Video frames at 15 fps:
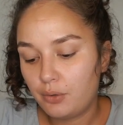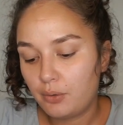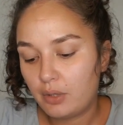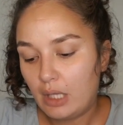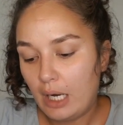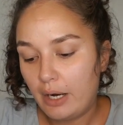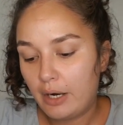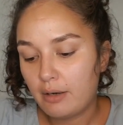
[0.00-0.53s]

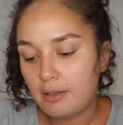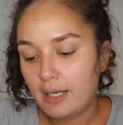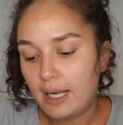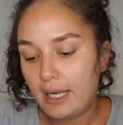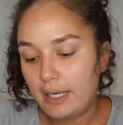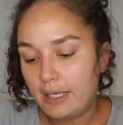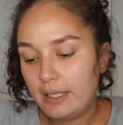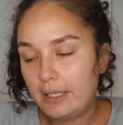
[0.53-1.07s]
there
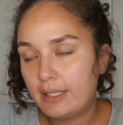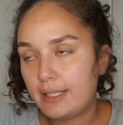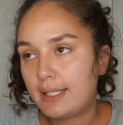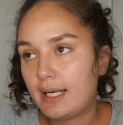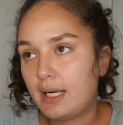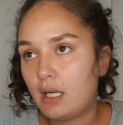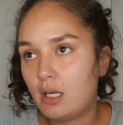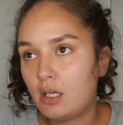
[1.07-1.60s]
is
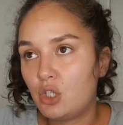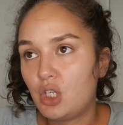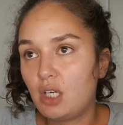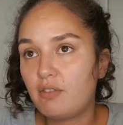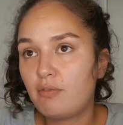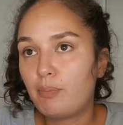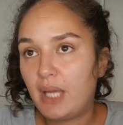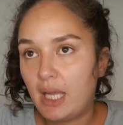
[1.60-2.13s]
an energy
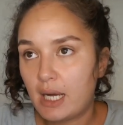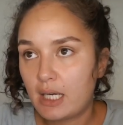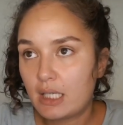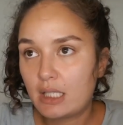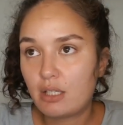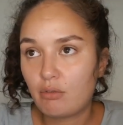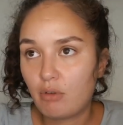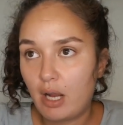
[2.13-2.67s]
of peace
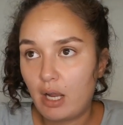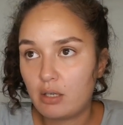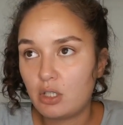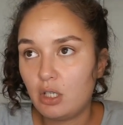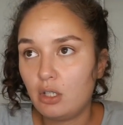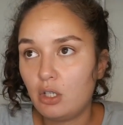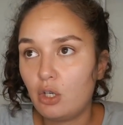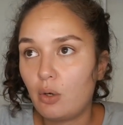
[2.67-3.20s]

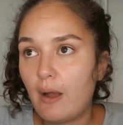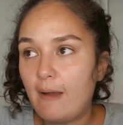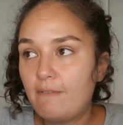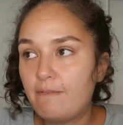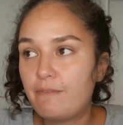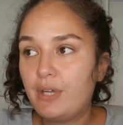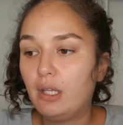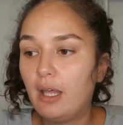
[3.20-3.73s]
surrounding you. I
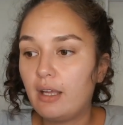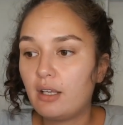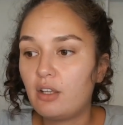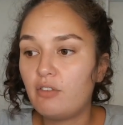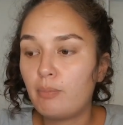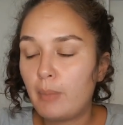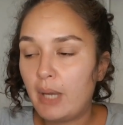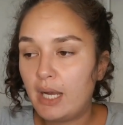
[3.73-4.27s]
feel like
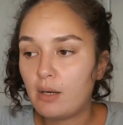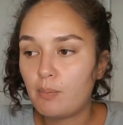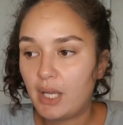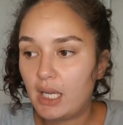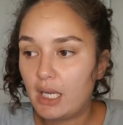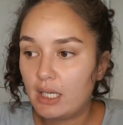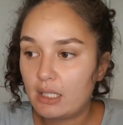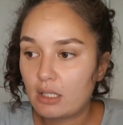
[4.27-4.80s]
you've made
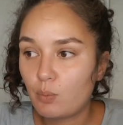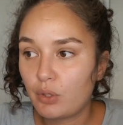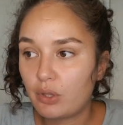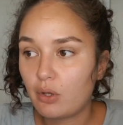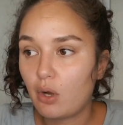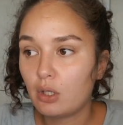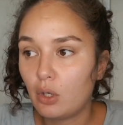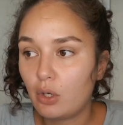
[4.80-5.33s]
peace with
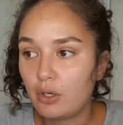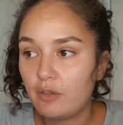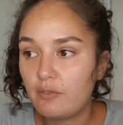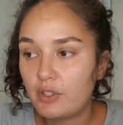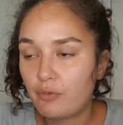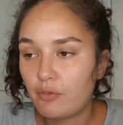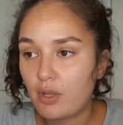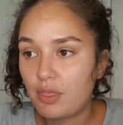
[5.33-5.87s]
a lot of
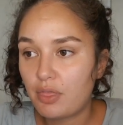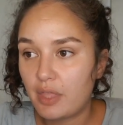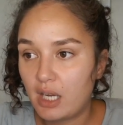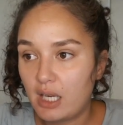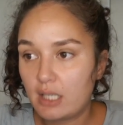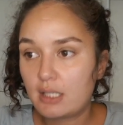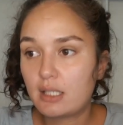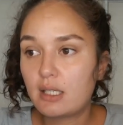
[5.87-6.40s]
different
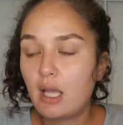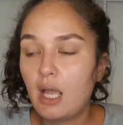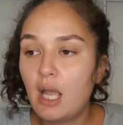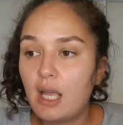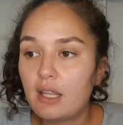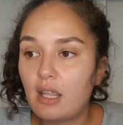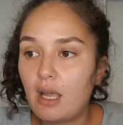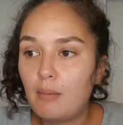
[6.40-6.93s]
things
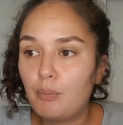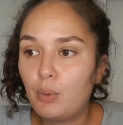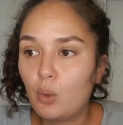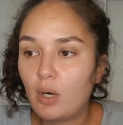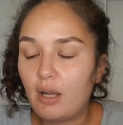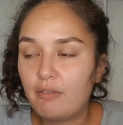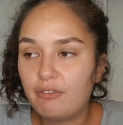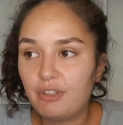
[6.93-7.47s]
that brought
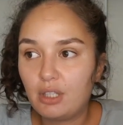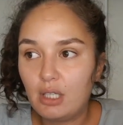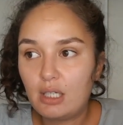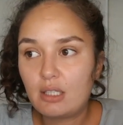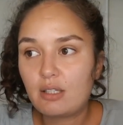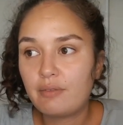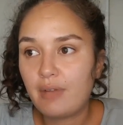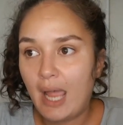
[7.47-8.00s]
up
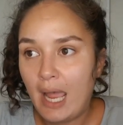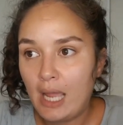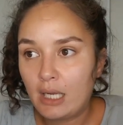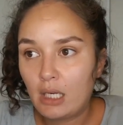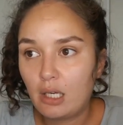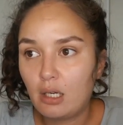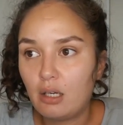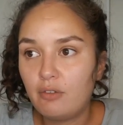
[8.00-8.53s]
feelings of
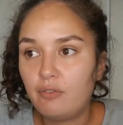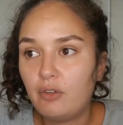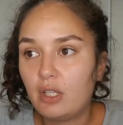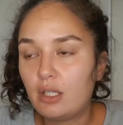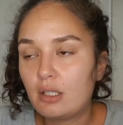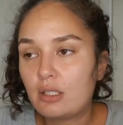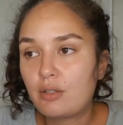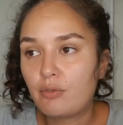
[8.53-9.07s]
anger,
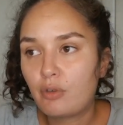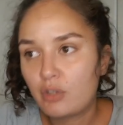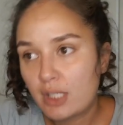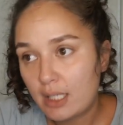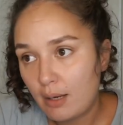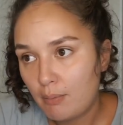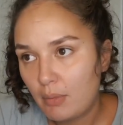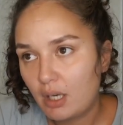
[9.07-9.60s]
feelings of
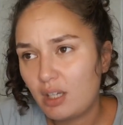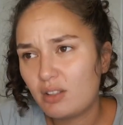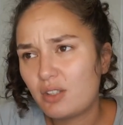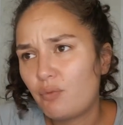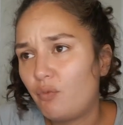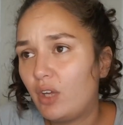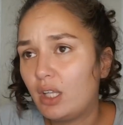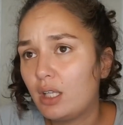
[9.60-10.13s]
resentment,
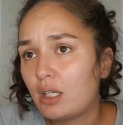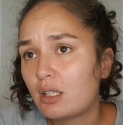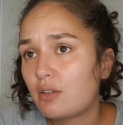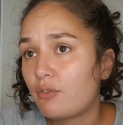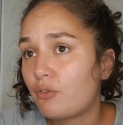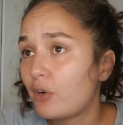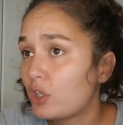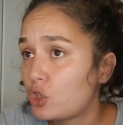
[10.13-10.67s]
feelings
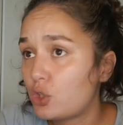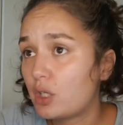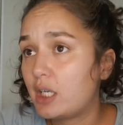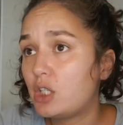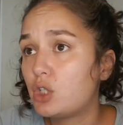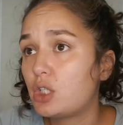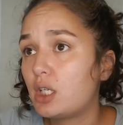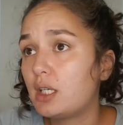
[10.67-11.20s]
of
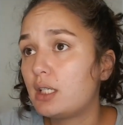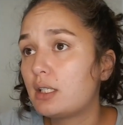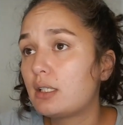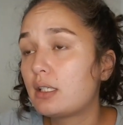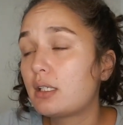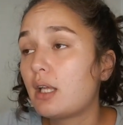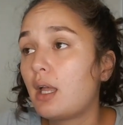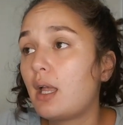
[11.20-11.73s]
frustrations,